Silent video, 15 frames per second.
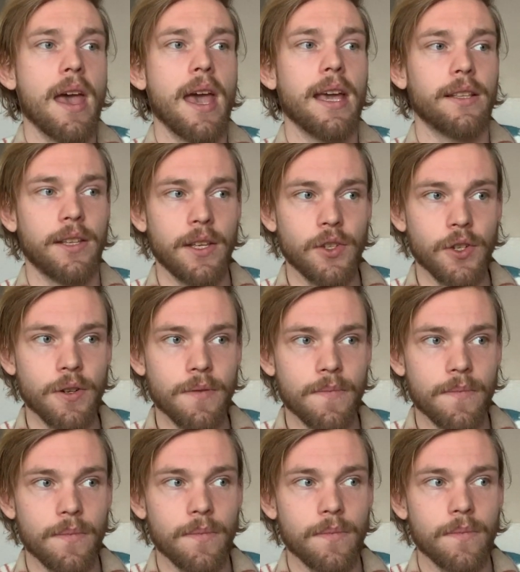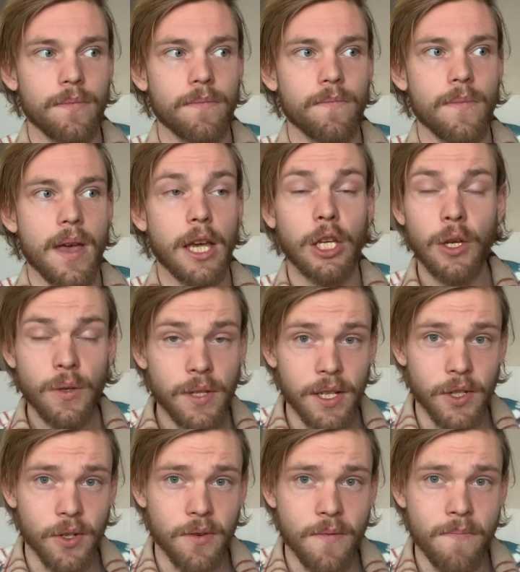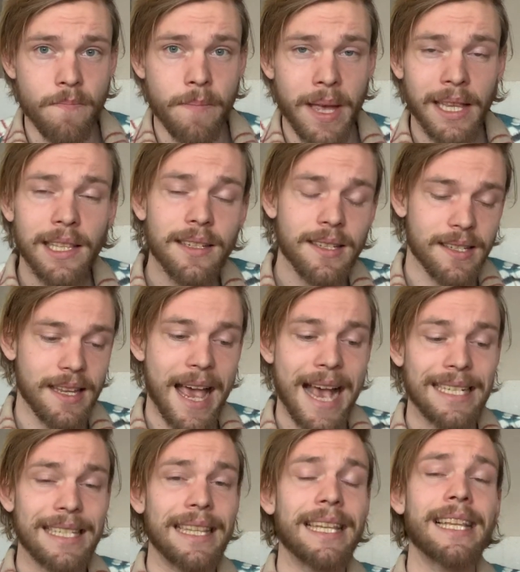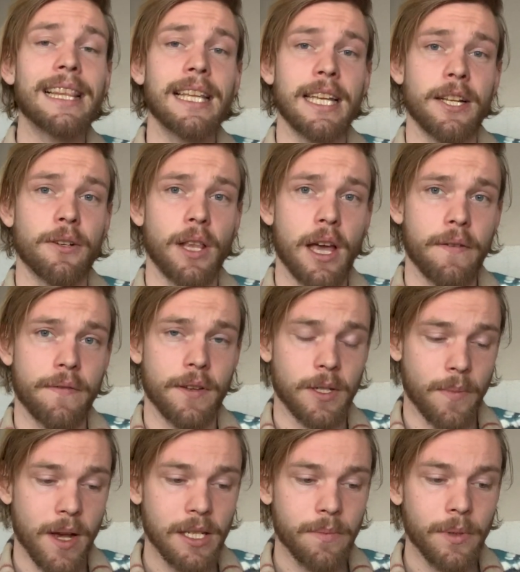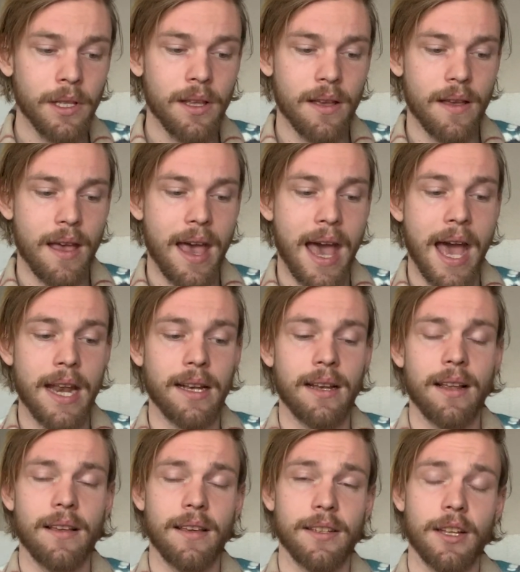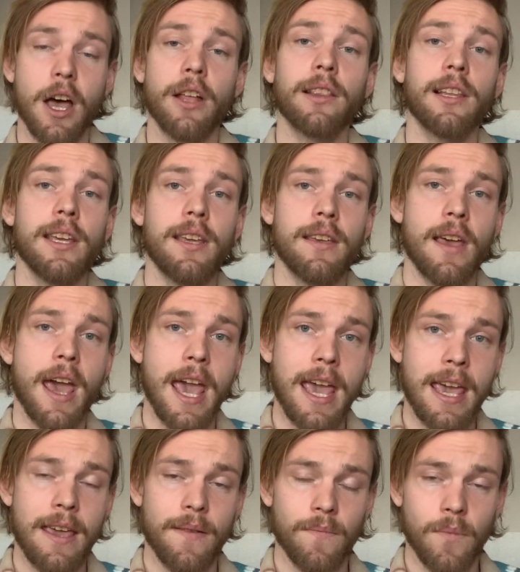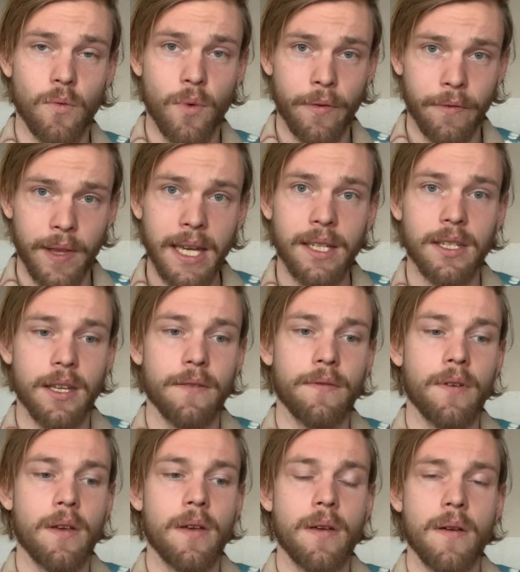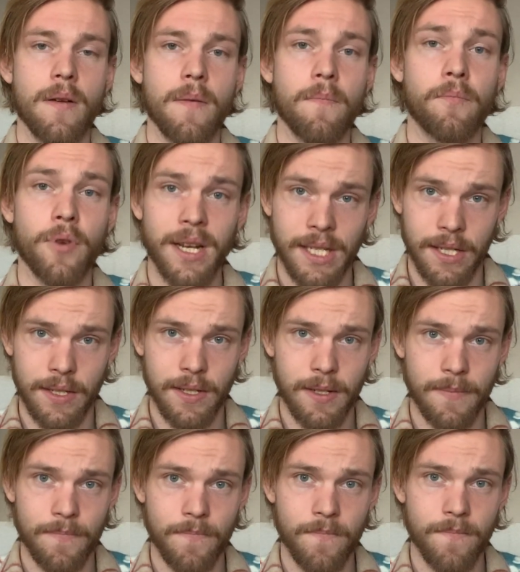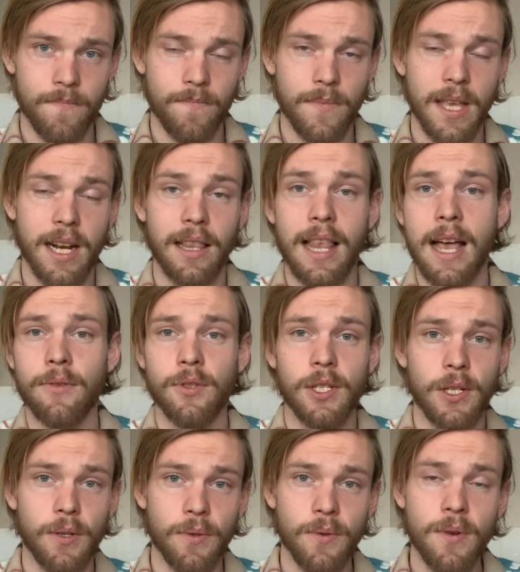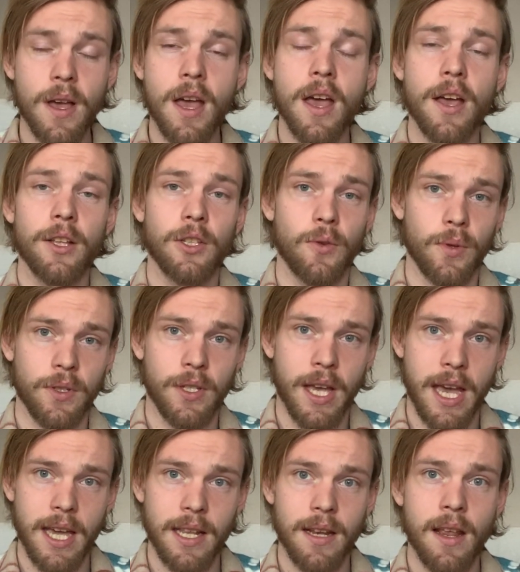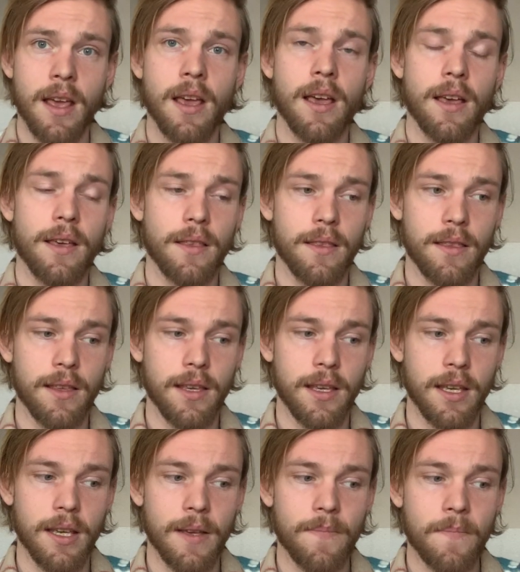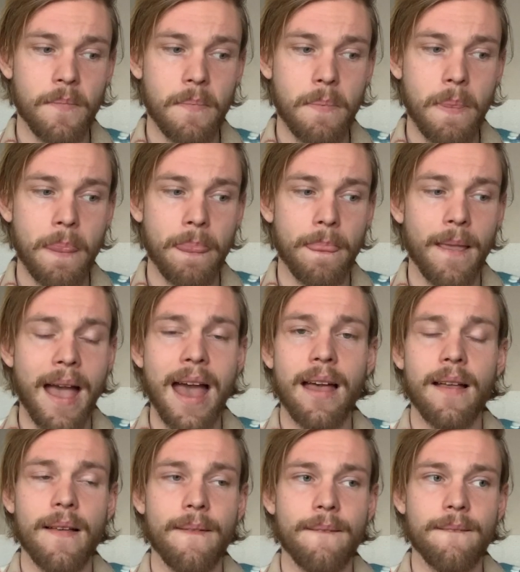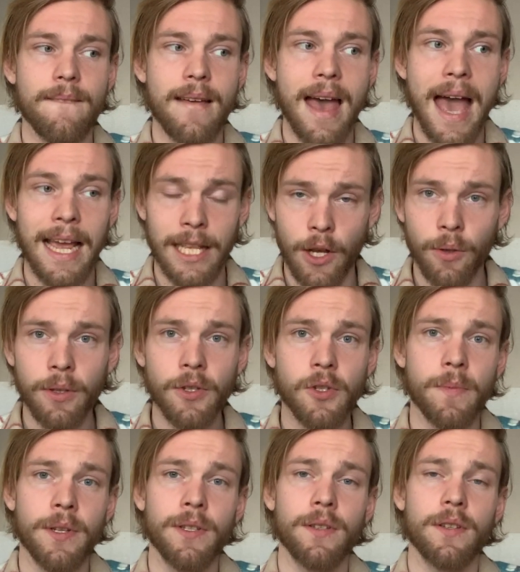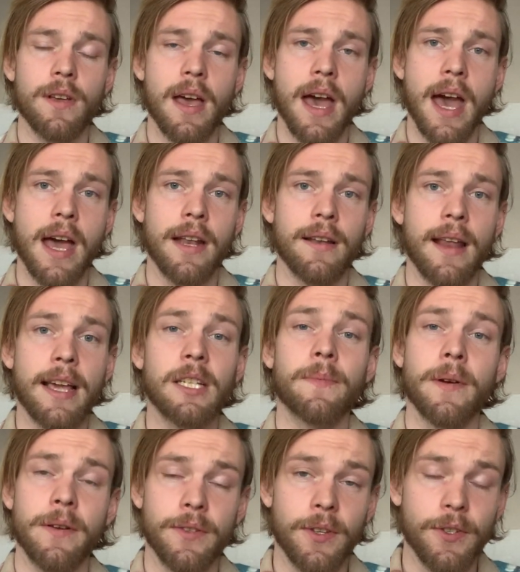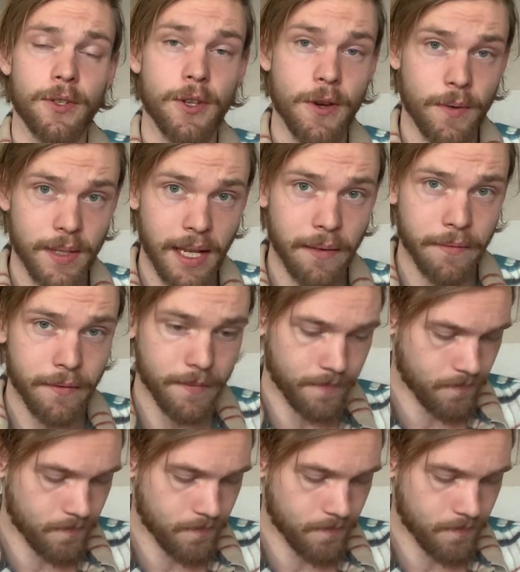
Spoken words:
A good teacher, meddles as little in your life as possible and is only a reflective presence that allows you to attain the acknowledgement and experiences yourself.